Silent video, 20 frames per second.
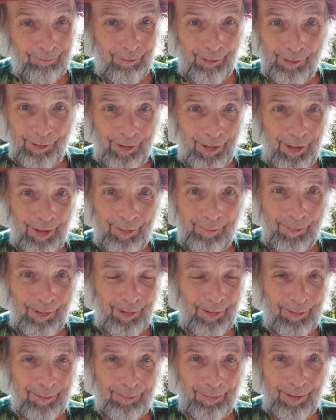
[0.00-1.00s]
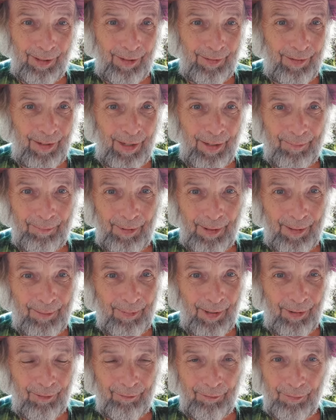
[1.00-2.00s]
Well, you got to multiply that by
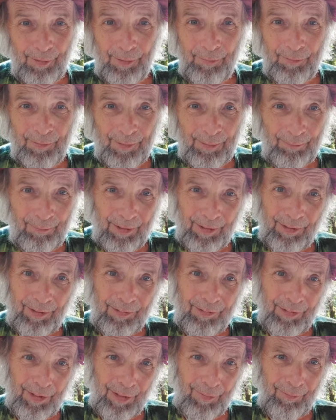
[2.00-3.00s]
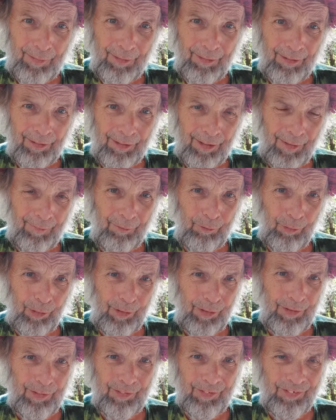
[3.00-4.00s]
about 50, because every loved one
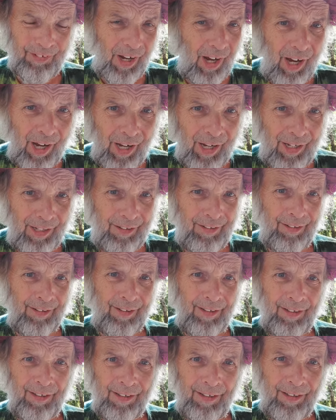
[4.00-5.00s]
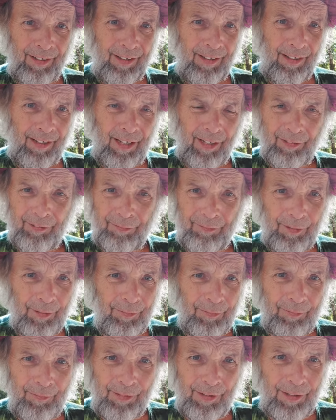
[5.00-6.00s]
inside has
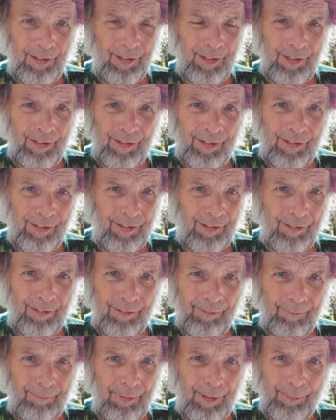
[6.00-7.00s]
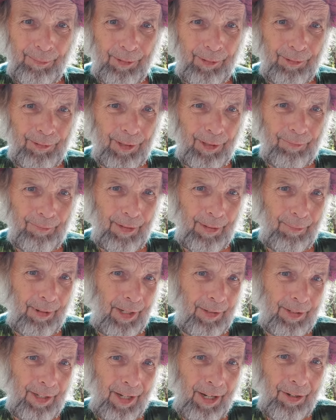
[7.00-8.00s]
50 people who love them
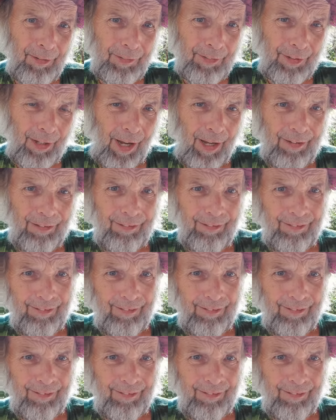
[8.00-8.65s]
on the outside.